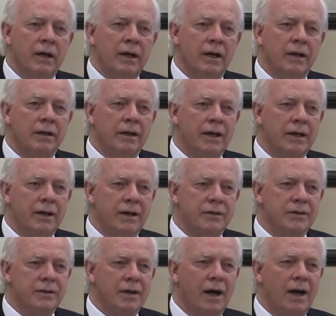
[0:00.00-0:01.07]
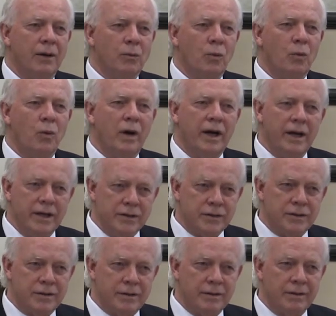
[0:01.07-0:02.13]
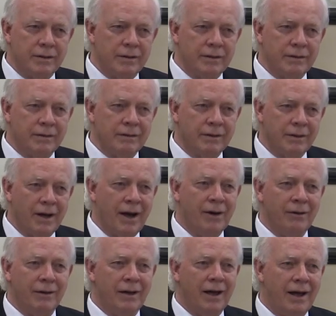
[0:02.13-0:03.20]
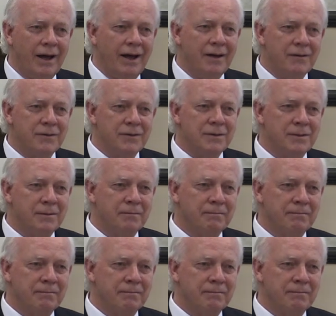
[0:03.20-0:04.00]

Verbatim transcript: Uh, let us not waste our lives.